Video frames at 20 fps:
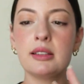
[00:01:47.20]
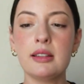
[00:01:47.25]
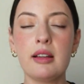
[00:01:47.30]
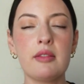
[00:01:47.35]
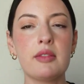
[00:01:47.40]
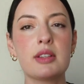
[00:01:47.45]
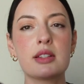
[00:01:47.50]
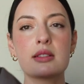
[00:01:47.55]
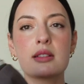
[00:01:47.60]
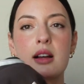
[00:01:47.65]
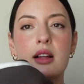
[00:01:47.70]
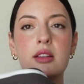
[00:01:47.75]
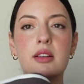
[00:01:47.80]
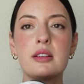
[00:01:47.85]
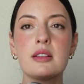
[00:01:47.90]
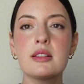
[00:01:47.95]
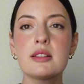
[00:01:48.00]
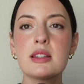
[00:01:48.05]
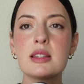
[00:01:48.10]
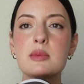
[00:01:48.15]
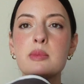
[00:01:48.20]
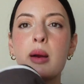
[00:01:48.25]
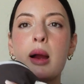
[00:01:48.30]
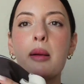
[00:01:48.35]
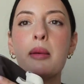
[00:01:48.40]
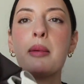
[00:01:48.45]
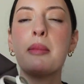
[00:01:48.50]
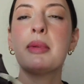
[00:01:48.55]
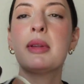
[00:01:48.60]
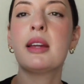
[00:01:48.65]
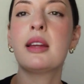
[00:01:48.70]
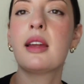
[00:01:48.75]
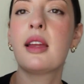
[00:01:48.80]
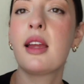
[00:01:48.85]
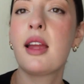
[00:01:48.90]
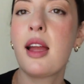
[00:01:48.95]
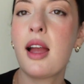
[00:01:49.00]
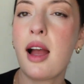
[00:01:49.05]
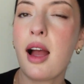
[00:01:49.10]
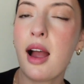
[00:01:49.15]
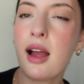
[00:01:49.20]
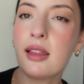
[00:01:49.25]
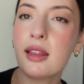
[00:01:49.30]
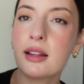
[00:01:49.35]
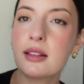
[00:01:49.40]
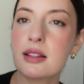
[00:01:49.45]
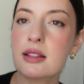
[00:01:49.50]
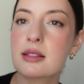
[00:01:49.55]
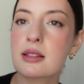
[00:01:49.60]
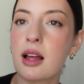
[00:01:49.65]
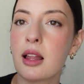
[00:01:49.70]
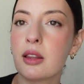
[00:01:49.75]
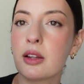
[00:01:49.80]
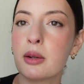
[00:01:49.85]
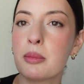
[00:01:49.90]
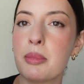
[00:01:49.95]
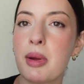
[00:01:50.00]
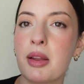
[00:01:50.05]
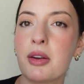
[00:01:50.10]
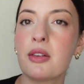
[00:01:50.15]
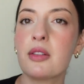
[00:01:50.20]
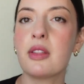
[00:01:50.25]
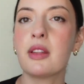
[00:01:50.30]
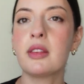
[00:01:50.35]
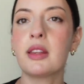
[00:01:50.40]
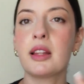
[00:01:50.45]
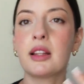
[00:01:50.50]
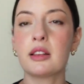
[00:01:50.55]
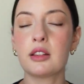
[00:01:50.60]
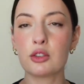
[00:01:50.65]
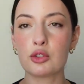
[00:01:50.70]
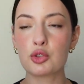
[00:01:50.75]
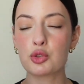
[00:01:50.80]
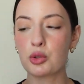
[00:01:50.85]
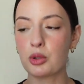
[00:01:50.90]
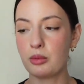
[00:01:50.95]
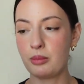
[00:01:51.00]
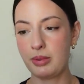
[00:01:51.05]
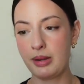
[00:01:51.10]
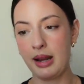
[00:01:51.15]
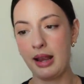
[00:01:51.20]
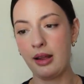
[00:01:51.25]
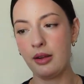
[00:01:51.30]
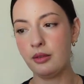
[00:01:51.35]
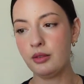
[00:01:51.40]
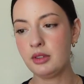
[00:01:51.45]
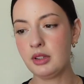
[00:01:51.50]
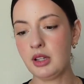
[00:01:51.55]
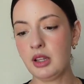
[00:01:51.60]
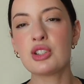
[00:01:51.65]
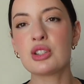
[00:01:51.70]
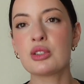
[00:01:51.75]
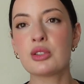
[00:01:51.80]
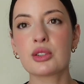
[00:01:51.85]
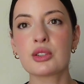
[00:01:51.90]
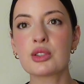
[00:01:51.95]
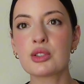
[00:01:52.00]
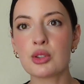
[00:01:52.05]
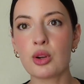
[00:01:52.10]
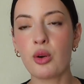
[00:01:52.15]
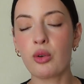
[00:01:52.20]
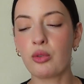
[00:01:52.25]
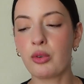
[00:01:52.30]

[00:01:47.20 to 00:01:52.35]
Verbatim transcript: love this color. This is probably, I like this color better than like the true brown. It just looks so